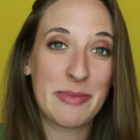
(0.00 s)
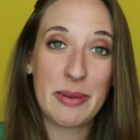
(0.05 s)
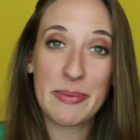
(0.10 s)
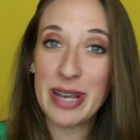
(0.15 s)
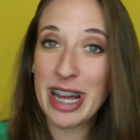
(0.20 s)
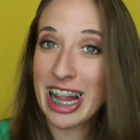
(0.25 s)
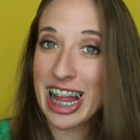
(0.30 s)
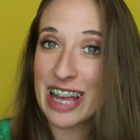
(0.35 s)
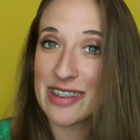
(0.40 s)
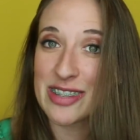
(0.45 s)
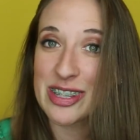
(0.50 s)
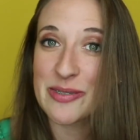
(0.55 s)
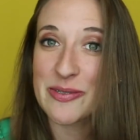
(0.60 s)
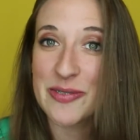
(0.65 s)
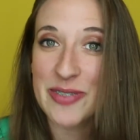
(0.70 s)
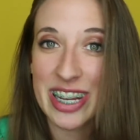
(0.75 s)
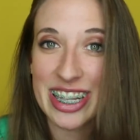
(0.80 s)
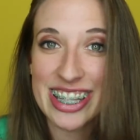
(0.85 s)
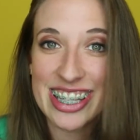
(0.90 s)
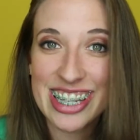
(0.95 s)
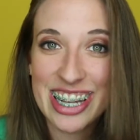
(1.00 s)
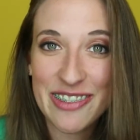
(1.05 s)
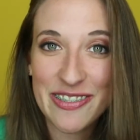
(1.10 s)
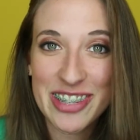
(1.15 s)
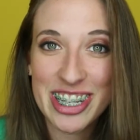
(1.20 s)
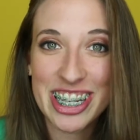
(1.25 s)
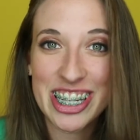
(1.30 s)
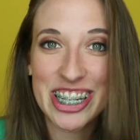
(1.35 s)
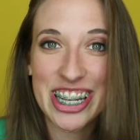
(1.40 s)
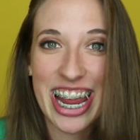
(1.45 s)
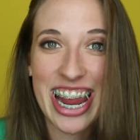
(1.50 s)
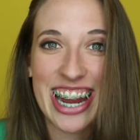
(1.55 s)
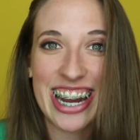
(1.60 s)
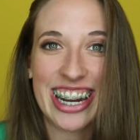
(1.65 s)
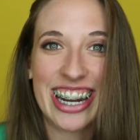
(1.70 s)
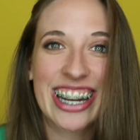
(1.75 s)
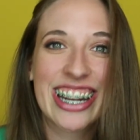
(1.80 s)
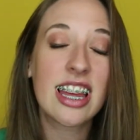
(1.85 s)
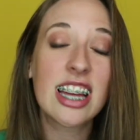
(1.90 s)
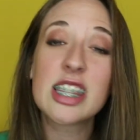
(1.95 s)
Maybe I'll have some fun stuff to
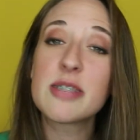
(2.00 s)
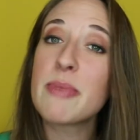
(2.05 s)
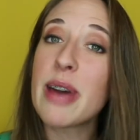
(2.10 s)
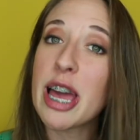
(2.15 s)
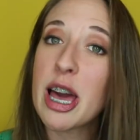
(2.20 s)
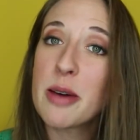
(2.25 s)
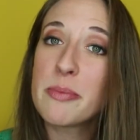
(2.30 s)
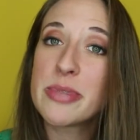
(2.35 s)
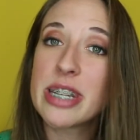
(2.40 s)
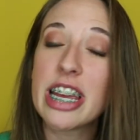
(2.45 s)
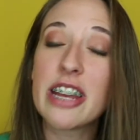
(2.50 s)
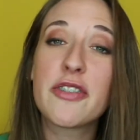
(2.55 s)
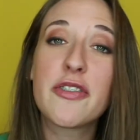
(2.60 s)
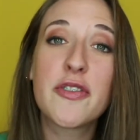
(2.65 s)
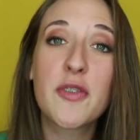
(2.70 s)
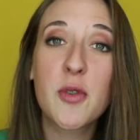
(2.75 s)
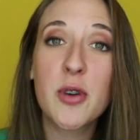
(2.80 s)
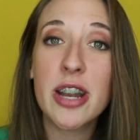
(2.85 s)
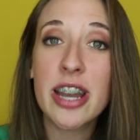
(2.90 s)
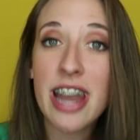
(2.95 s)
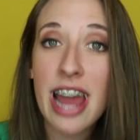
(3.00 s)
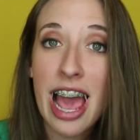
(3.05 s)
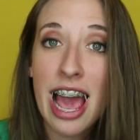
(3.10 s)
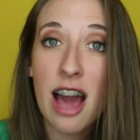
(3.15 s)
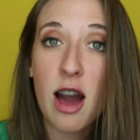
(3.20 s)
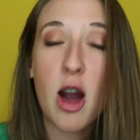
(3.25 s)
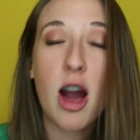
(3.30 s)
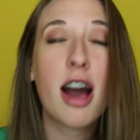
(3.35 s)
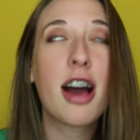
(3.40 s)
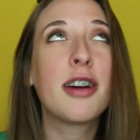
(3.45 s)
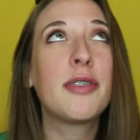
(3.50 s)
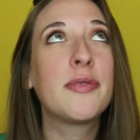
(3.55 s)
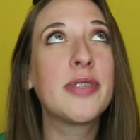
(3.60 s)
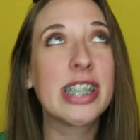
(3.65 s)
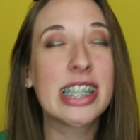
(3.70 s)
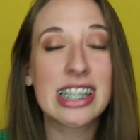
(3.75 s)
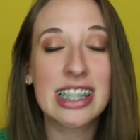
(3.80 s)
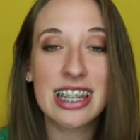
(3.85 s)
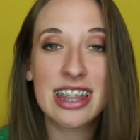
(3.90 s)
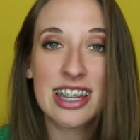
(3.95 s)
share. That's my update for now.
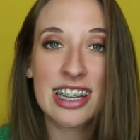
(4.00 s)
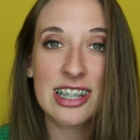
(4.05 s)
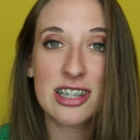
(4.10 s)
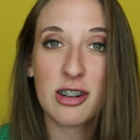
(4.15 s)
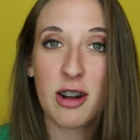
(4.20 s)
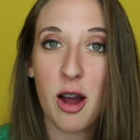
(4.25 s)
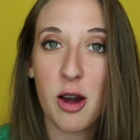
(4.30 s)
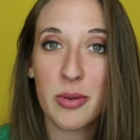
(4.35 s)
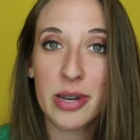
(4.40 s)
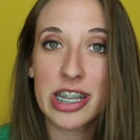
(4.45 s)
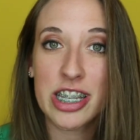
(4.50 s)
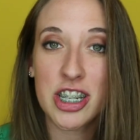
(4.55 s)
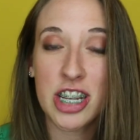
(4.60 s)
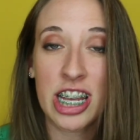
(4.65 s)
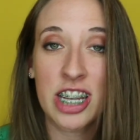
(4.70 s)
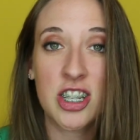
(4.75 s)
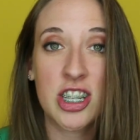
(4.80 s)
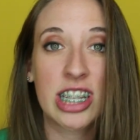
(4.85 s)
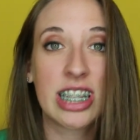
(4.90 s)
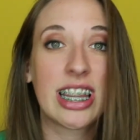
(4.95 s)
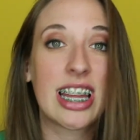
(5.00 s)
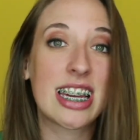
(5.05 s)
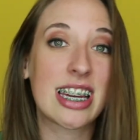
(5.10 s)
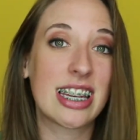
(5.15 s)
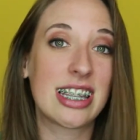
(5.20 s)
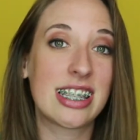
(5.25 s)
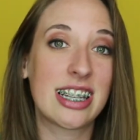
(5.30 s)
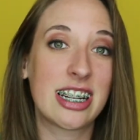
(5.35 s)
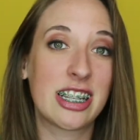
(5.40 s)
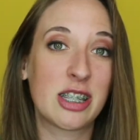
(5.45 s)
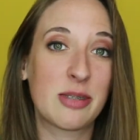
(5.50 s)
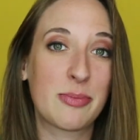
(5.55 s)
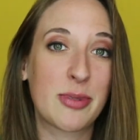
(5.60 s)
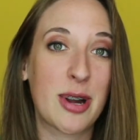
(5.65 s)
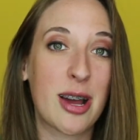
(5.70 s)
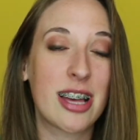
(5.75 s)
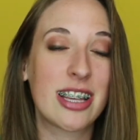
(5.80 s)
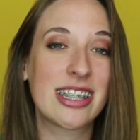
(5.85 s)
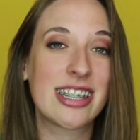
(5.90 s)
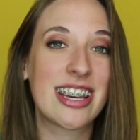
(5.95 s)
Obviously, things are always changing. Like I said, it's a
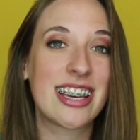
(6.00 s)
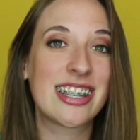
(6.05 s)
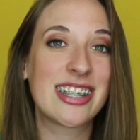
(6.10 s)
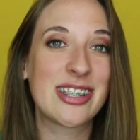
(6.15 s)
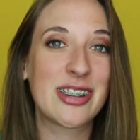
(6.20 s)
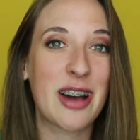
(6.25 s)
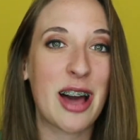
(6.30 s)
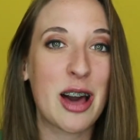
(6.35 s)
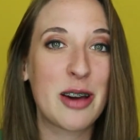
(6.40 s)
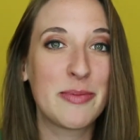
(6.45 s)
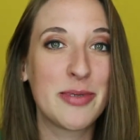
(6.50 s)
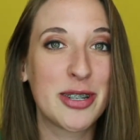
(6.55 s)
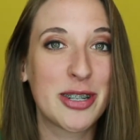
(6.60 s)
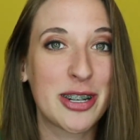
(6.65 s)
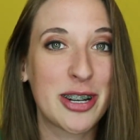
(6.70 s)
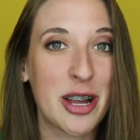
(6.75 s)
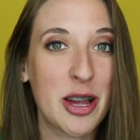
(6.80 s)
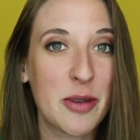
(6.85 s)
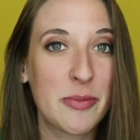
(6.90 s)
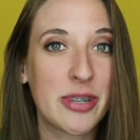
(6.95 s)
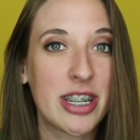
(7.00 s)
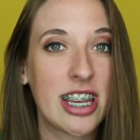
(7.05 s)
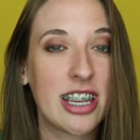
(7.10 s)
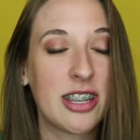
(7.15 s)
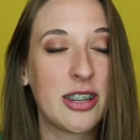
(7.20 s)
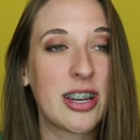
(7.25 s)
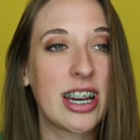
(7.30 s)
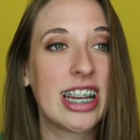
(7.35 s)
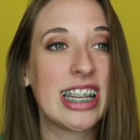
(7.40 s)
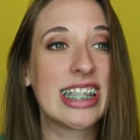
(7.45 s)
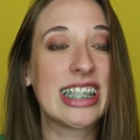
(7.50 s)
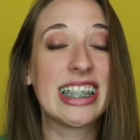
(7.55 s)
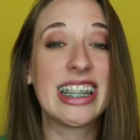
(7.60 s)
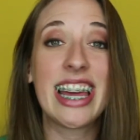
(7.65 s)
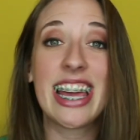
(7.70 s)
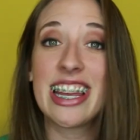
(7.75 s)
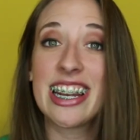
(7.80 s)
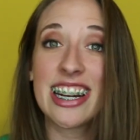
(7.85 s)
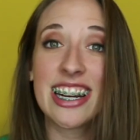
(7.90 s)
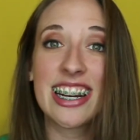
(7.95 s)
process, so I'll be sure to update you guys
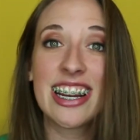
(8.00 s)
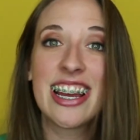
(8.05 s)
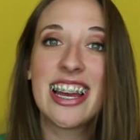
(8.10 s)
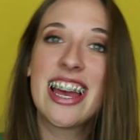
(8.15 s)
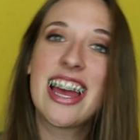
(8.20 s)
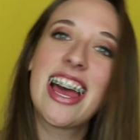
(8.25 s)
later.